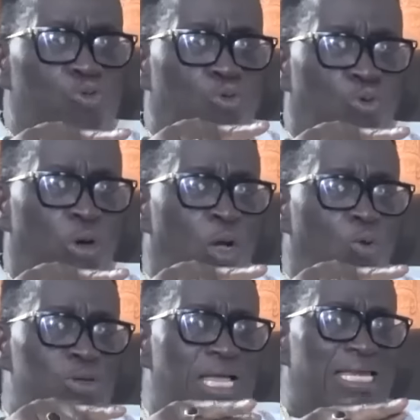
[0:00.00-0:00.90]

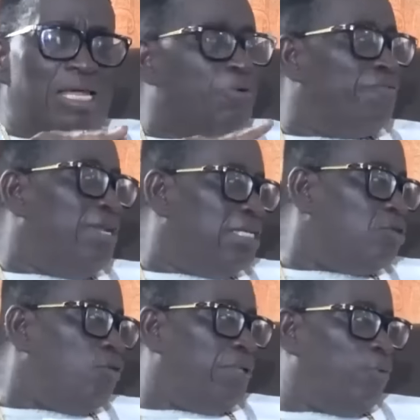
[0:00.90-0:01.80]
we need the
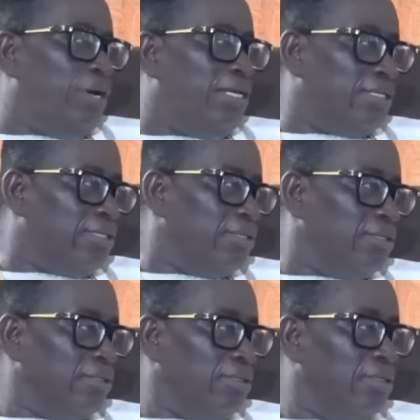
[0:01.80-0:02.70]
revelation of the word.
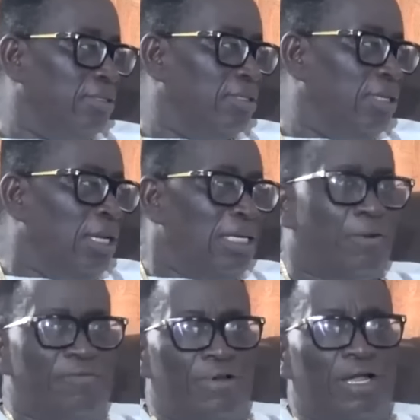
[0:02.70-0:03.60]

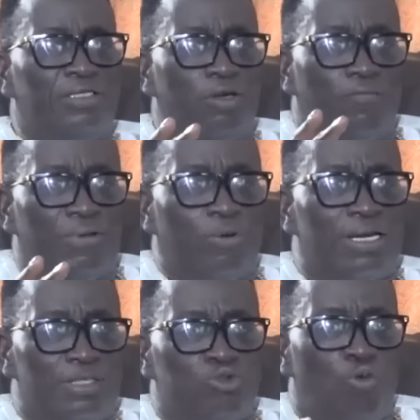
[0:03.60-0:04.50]
The revelation of the
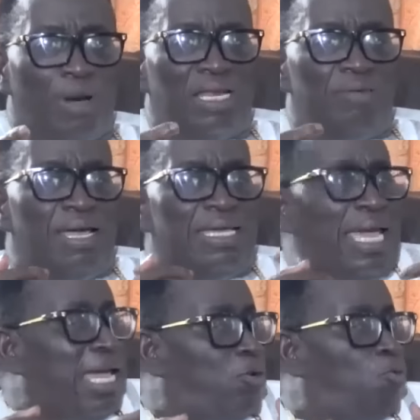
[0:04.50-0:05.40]
word is, oh, man, the
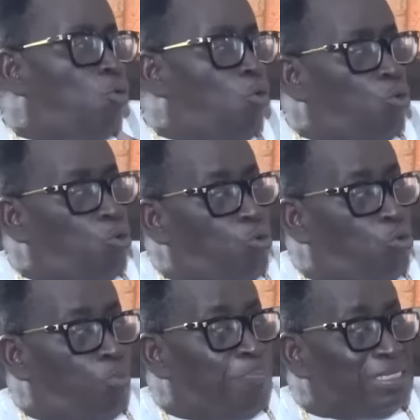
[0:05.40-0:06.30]
year, oh,
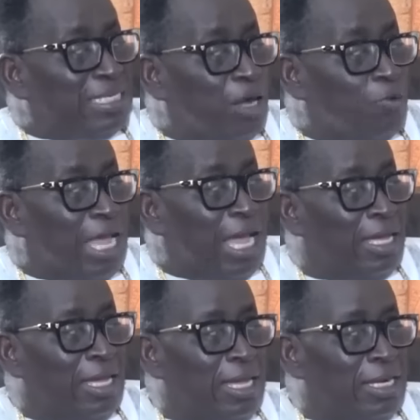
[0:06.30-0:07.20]
personal, yeah.
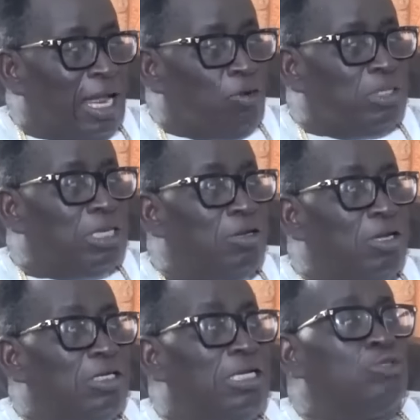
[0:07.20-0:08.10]
Now, you
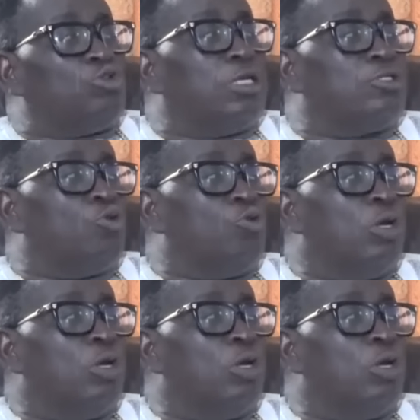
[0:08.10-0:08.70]
Jesus Christ,